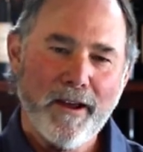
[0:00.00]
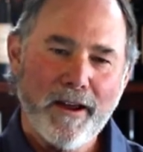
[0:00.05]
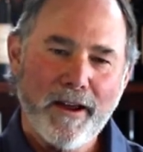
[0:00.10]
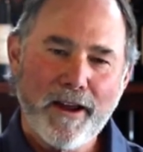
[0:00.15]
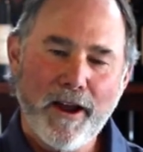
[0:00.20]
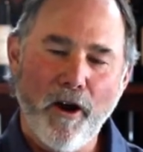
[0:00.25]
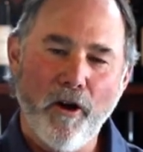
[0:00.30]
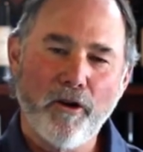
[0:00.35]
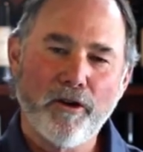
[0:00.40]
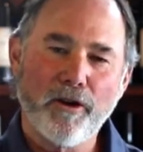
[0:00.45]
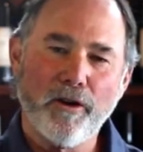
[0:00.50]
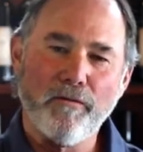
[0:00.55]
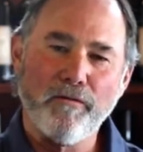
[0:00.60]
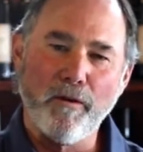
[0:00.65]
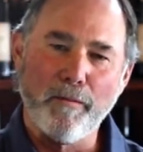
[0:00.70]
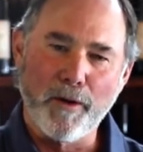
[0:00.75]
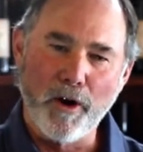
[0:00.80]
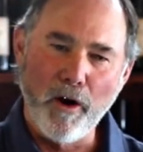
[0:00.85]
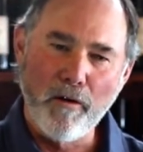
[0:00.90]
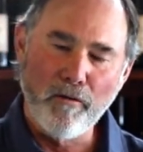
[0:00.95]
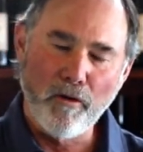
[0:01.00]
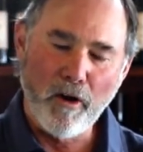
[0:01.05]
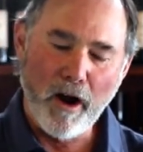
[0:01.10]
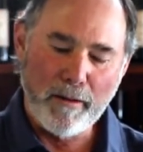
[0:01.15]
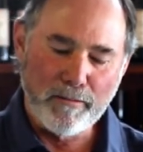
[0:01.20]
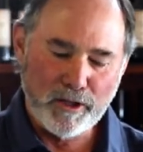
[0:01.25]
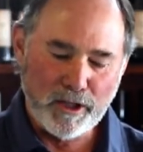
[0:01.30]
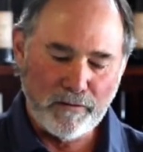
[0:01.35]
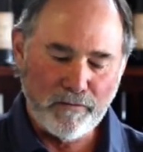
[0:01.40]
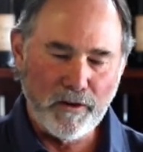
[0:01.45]
character from an
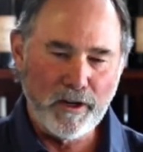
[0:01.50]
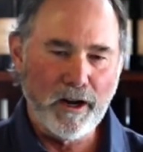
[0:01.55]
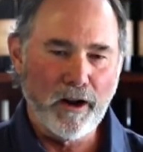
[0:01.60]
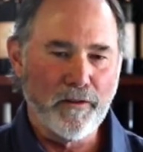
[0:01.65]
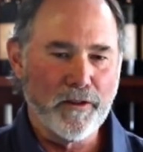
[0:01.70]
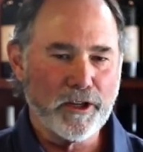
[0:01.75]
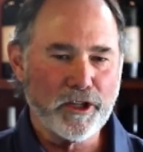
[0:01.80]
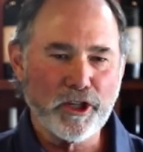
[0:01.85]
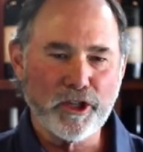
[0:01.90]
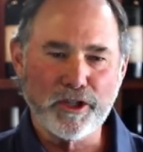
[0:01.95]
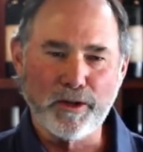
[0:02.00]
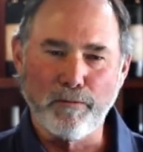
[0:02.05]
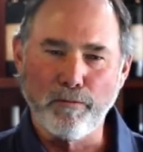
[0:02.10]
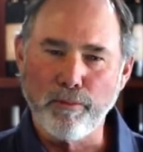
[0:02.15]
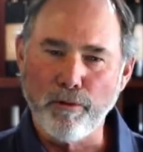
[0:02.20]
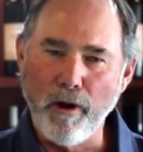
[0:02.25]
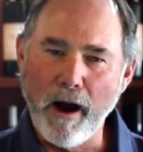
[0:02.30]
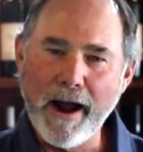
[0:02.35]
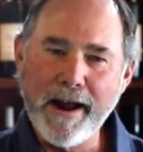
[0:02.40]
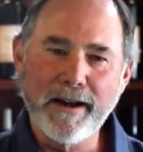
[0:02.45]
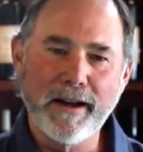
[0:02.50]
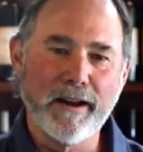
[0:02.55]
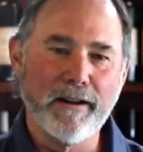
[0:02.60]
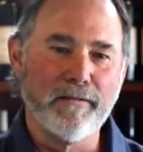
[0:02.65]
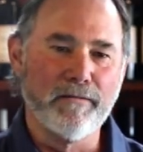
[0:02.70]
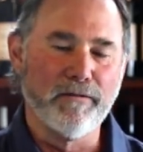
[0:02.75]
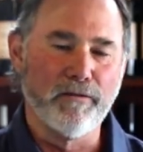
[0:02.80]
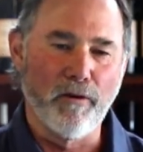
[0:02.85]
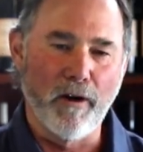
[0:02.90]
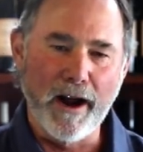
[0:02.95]
overripe Zinfandel. This is bright and
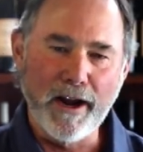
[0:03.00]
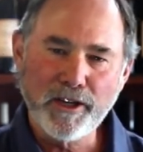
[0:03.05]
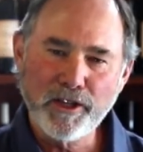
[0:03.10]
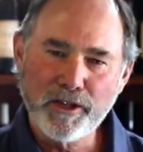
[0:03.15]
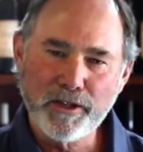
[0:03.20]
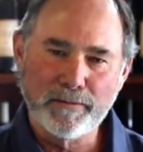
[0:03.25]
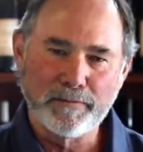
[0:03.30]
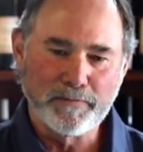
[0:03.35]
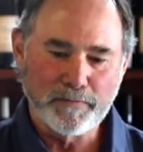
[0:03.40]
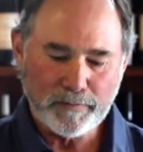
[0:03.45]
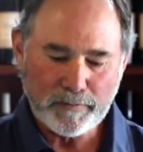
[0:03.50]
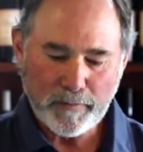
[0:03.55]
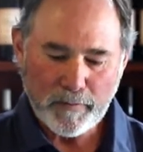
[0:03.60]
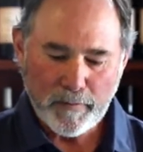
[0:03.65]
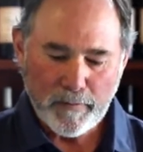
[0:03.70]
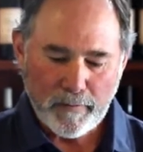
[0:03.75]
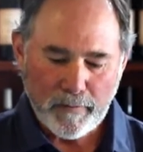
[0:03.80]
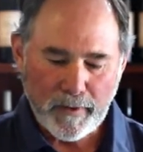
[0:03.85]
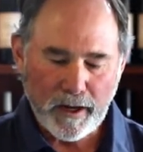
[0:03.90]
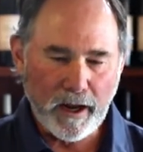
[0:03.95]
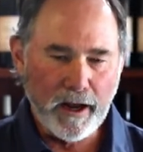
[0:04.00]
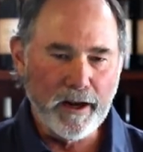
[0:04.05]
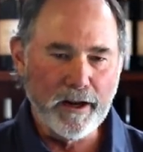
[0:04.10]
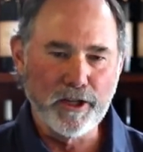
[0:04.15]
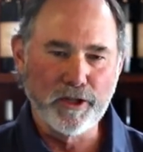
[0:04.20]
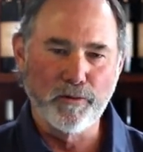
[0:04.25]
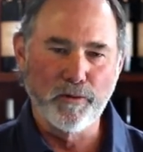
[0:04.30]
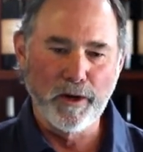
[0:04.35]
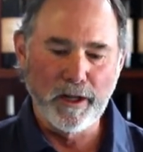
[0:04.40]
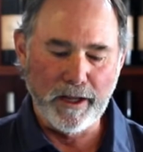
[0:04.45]
fresh, and
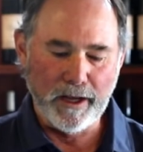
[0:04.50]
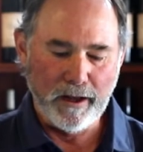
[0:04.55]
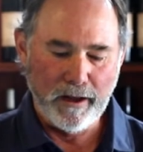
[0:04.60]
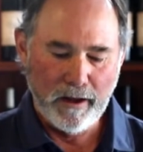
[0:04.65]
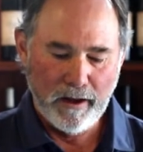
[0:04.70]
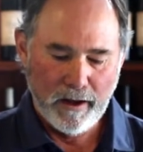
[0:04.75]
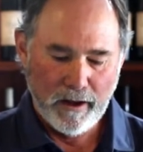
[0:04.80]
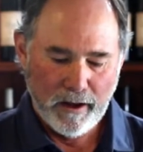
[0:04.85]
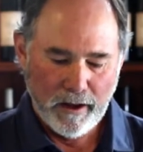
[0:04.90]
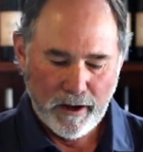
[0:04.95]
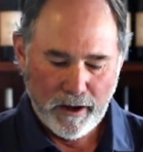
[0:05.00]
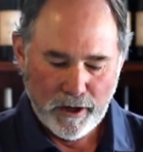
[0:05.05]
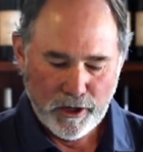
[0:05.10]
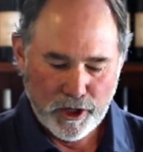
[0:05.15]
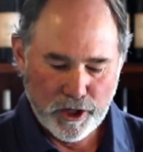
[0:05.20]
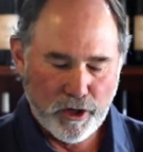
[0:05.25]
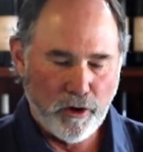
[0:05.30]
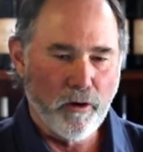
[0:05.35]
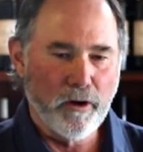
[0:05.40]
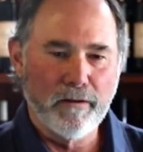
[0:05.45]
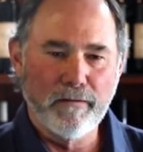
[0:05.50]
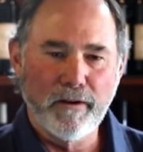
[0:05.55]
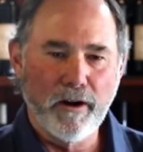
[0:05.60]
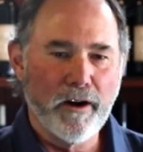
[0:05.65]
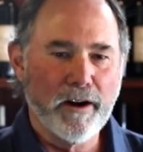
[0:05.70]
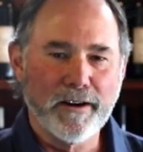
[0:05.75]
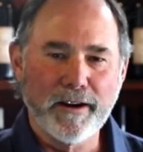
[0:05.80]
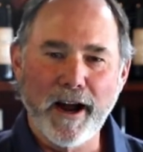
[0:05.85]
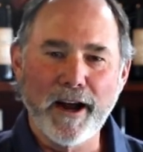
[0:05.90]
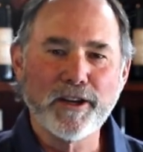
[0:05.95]
it's really showing
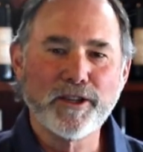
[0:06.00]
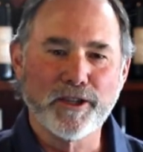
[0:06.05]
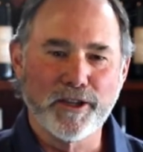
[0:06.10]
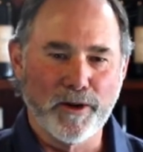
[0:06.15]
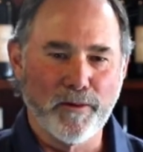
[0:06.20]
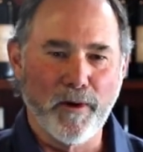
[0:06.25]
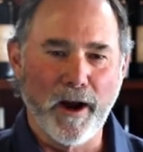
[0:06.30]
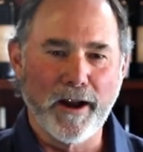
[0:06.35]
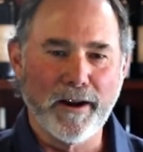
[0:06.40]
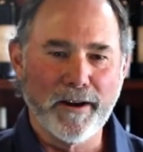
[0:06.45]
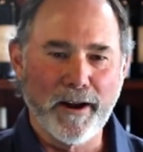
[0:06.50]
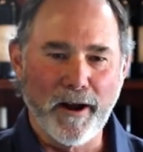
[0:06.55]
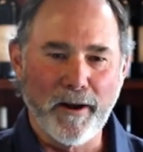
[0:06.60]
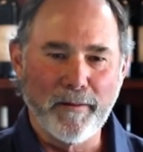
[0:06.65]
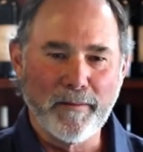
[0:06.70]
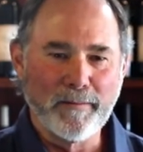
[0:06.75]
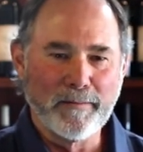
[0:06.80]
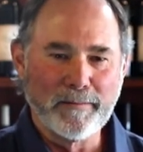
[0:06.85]
very nicely right now.